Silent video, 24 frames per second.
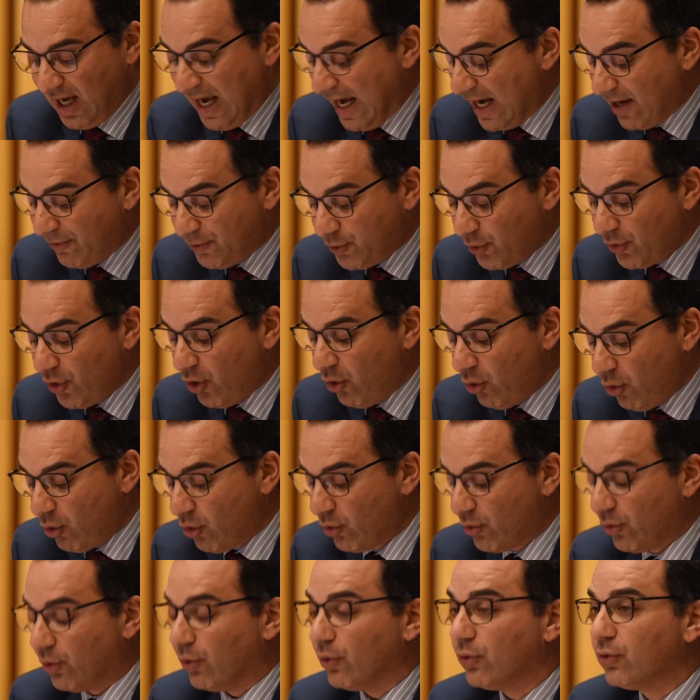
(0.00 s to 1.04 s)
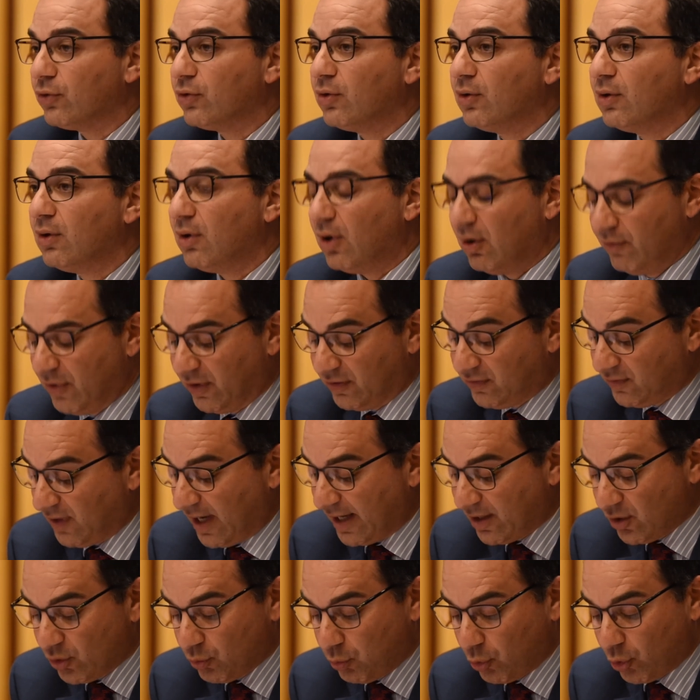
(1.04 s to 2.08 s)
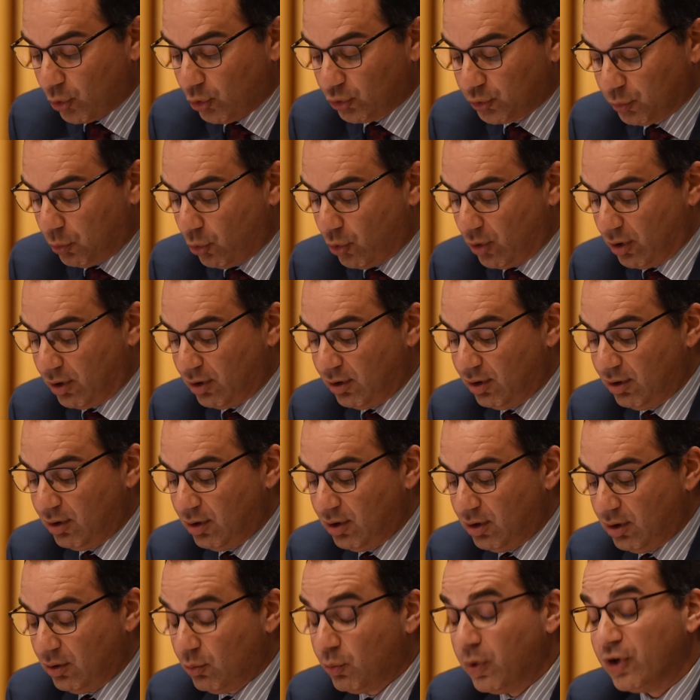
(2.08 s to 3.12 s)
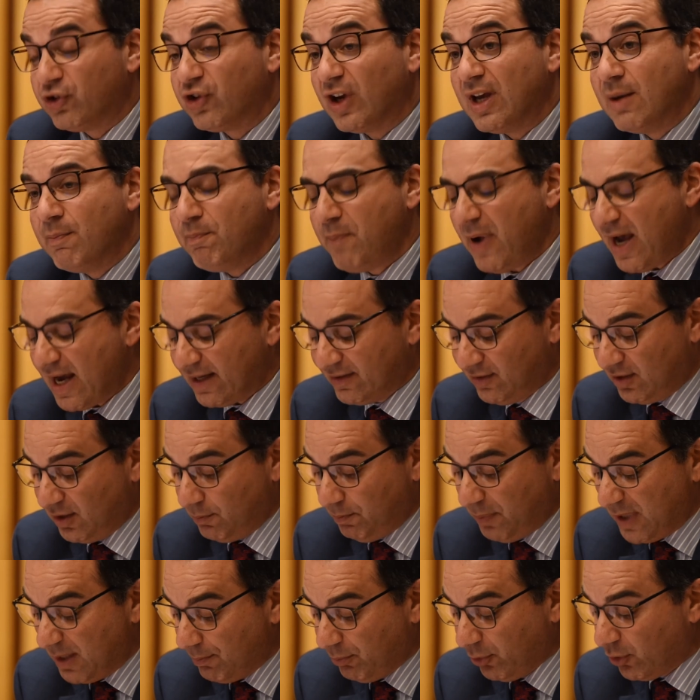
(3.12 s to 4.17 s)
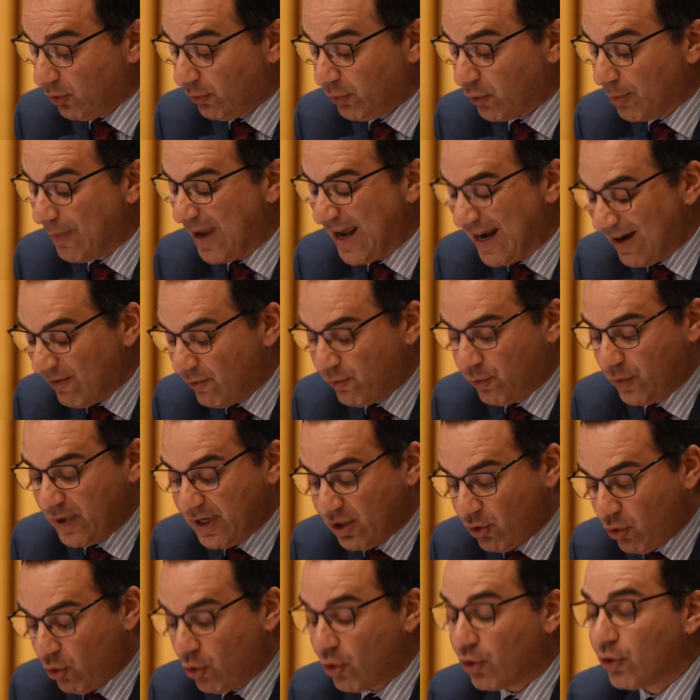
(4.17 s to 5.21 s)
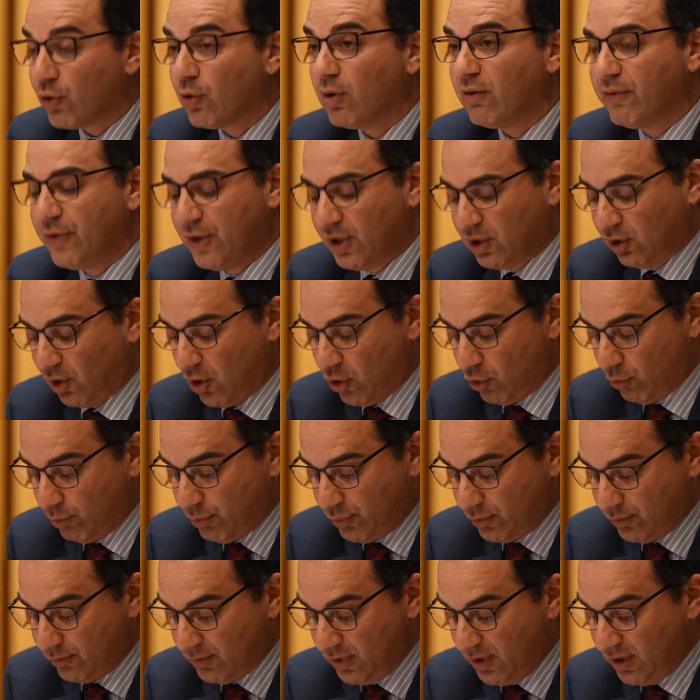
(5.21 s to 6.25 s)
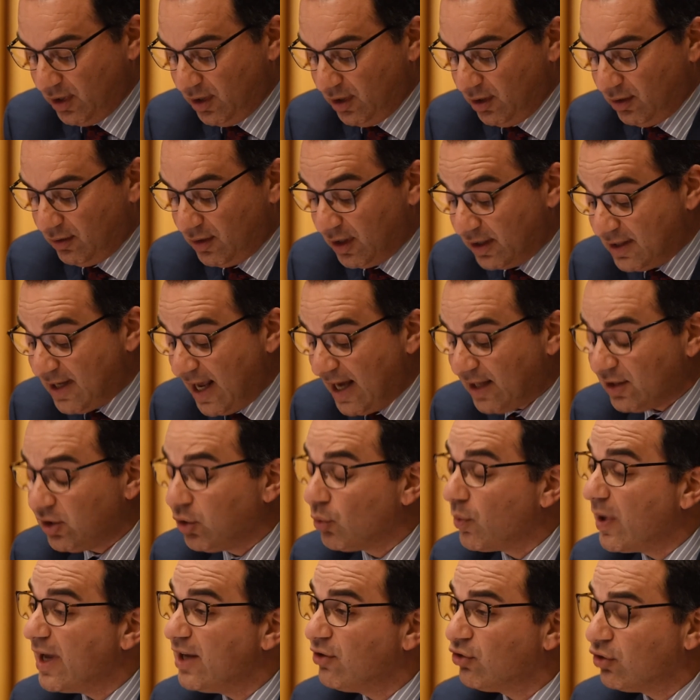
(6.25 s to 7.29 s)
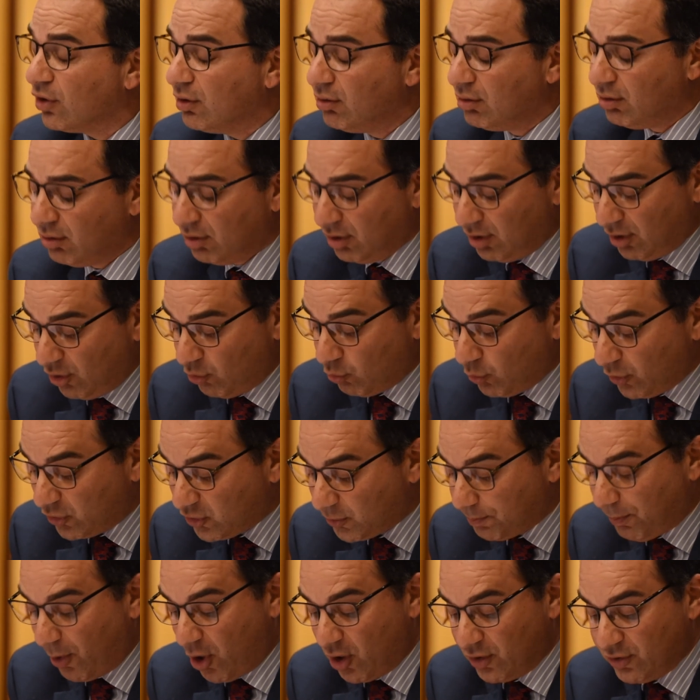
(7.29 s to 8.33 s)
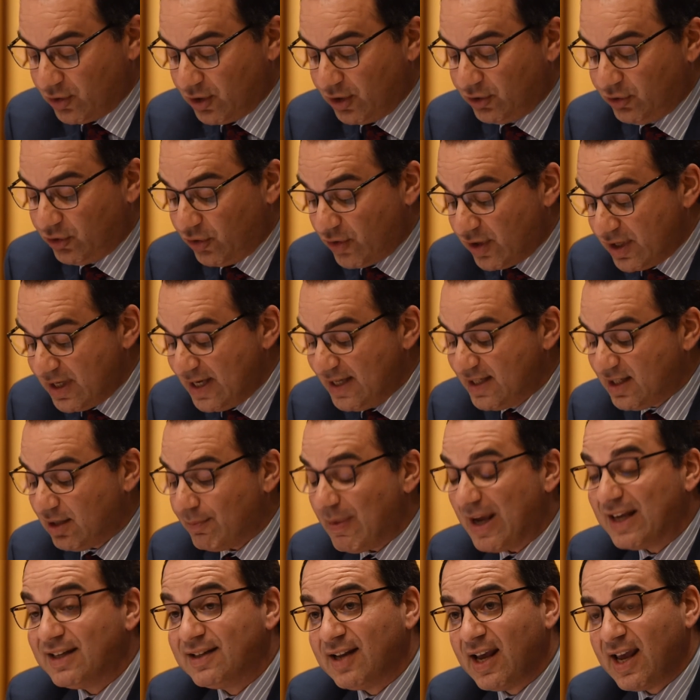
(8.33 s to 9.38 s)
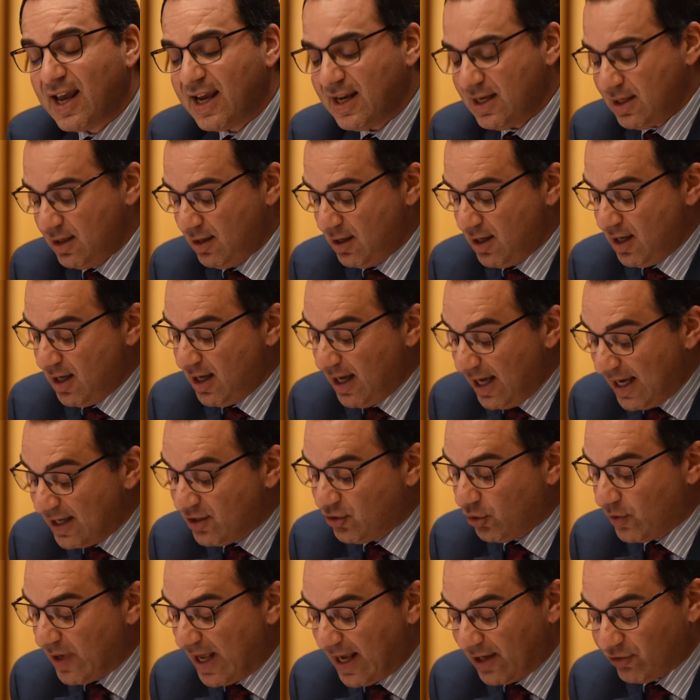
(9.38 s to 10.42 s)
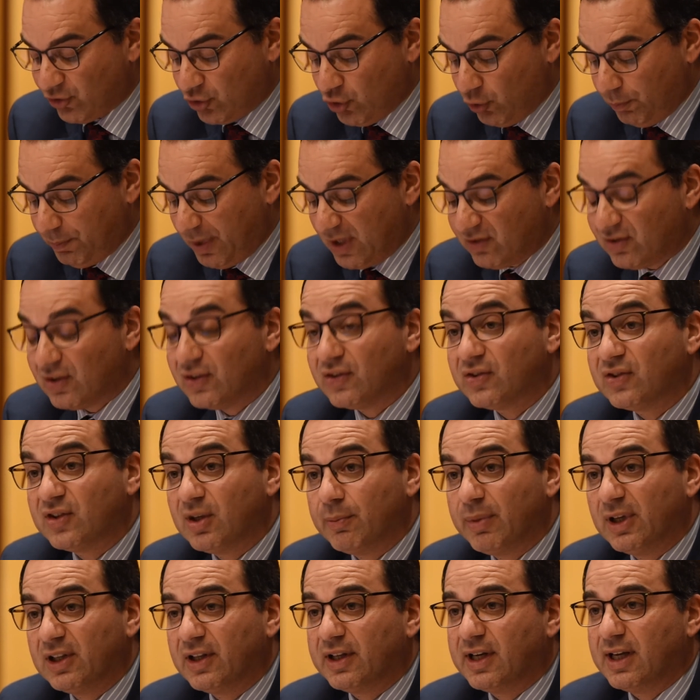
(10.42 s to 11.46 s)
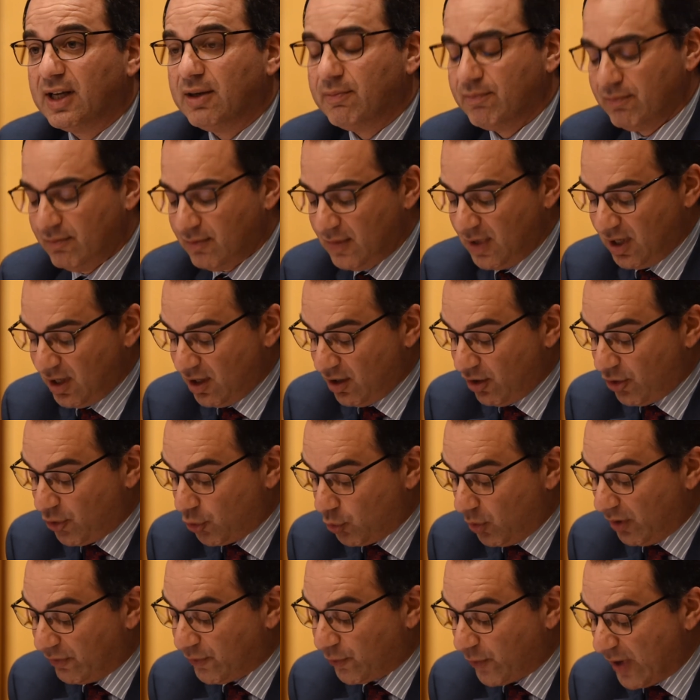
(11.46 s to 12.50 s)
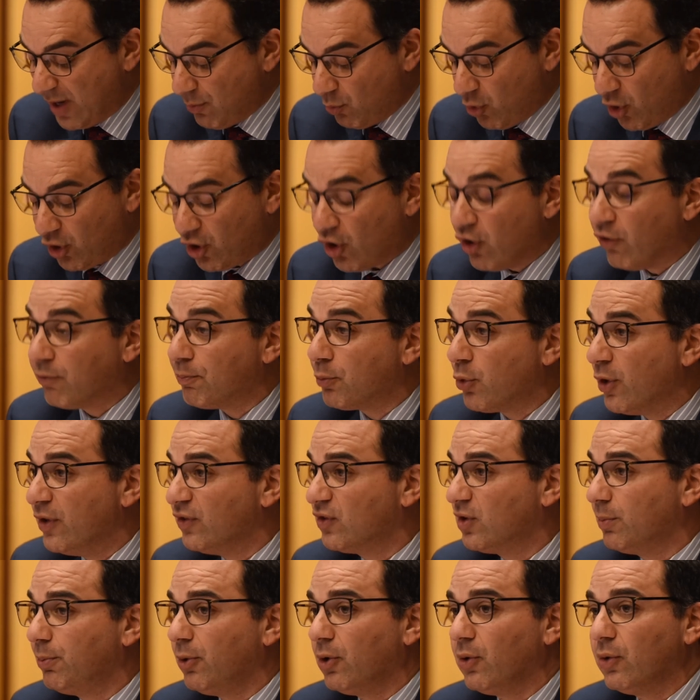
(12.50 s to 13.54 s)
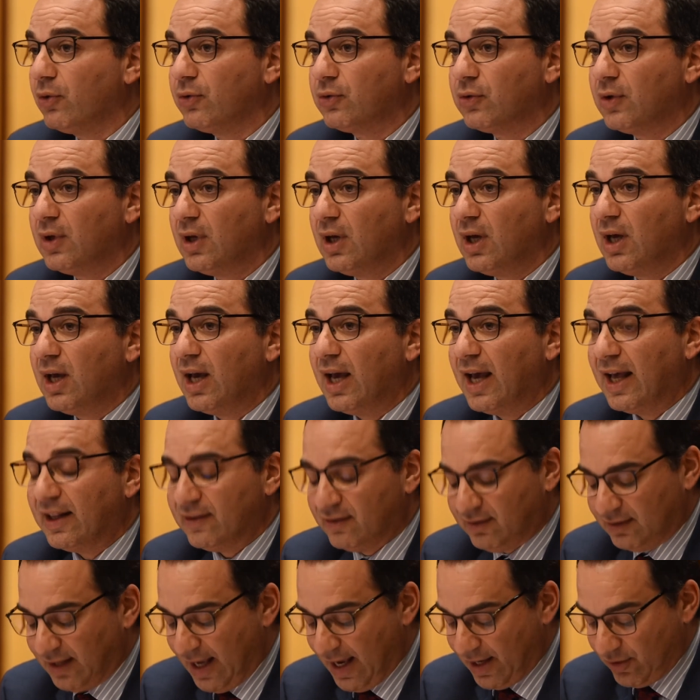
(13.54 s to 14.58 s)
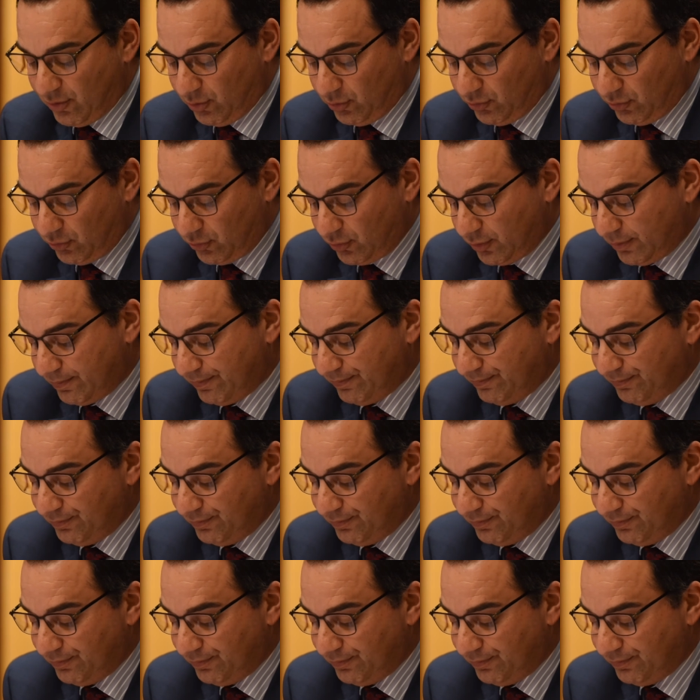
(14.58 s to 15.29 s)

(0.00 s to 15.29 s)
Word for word: After the horrors of the Second World War, which impacted people from every corner of the globe, the Declaration responded to the need to maintain international peace and stability through a framework of principles and standards.